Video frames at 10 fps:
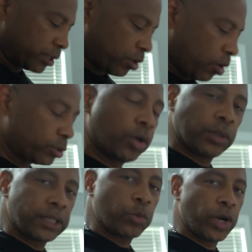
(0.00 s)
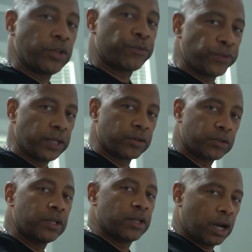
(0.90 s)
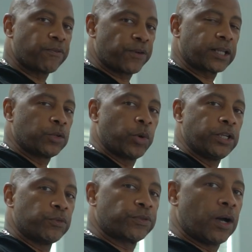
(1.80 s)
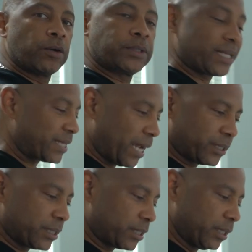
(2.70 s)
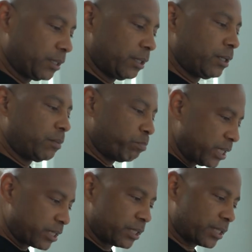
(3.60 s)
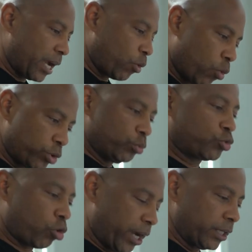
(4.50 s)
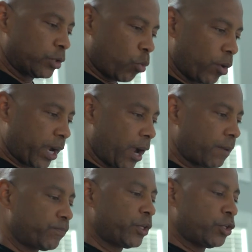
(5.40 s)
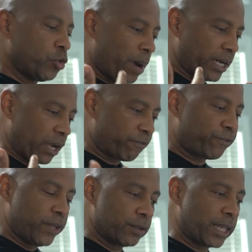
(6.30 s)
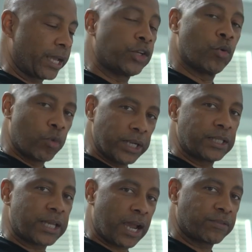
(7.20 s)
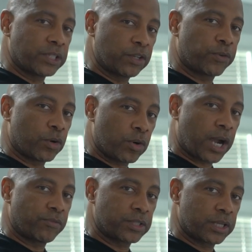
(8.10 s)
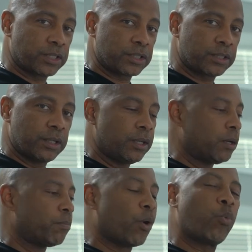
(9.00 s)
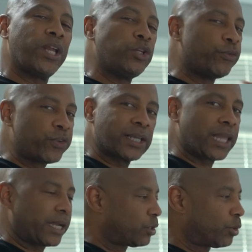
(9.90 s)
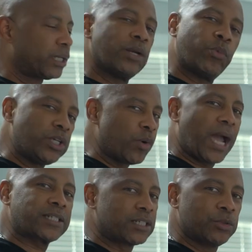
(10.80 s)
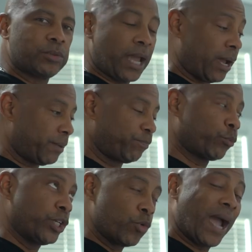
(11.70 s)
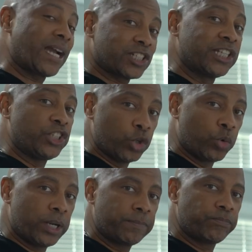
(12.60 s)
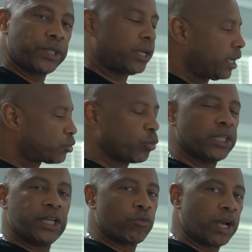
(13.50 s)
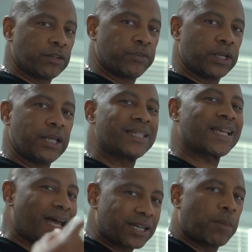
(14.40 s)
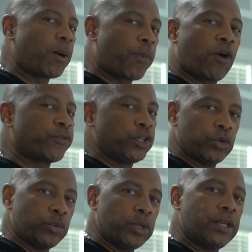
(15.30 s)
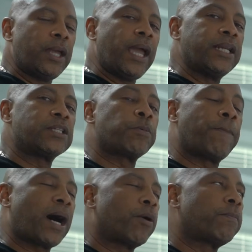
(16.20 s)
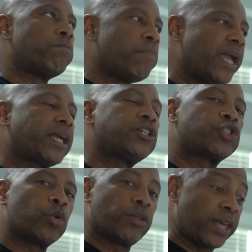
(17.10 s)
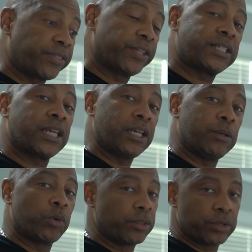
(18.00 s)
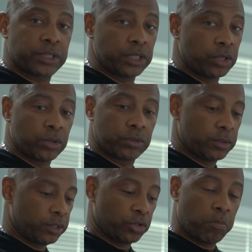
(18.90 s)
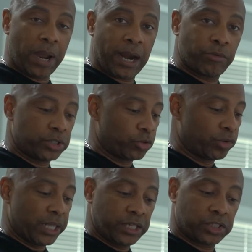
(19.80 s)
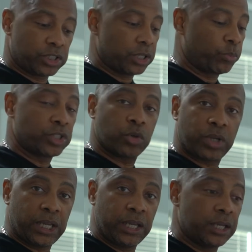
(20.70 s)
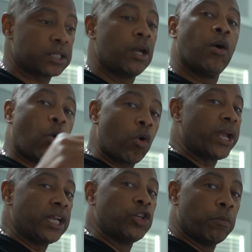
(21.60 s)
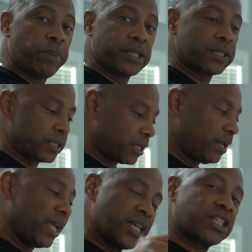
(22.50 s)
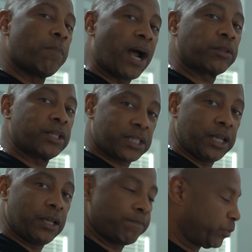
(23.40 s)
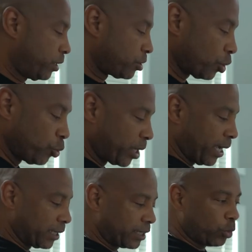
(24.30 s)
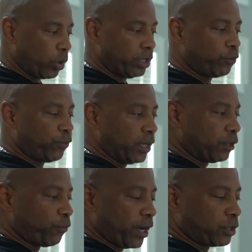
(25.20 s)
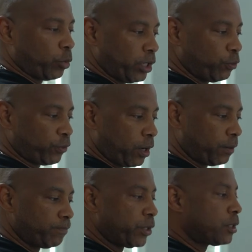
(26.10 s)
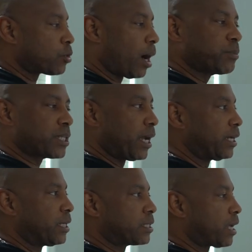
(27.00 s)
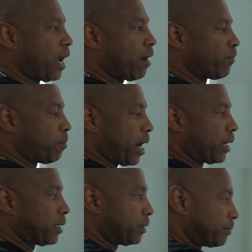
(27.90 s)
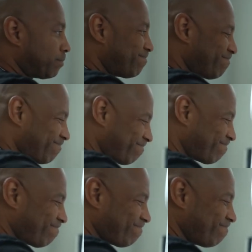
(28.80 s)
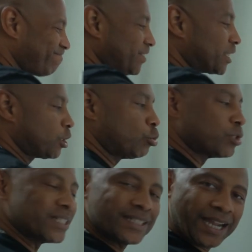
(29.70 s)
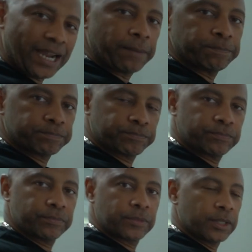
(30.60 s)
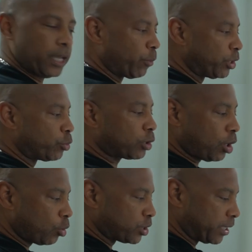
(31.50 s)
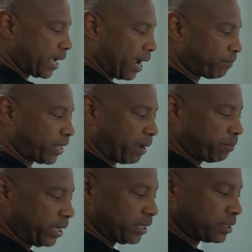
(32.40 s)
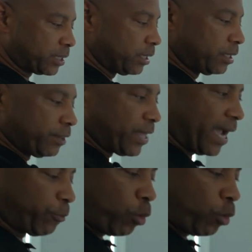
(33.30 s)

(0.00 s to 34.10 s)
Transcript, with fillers: it's called Don't let the way you feel affect the way you flow. That's not just in business, like, or you train in the workout. You might not feel like you're ready to have the difficult conversation. But when you feel like doing it and when you actually, when you actually do it, it's really irrelevant. It's got to come up off of you and it's about making sure that the team, whether it's in your, your marriage, your relationship with your kids, or in your business, it's about the team. So you can't let the way you feel affect the way you flow. So I'm saying this to everybody close the gap. And when you close the gap, that means that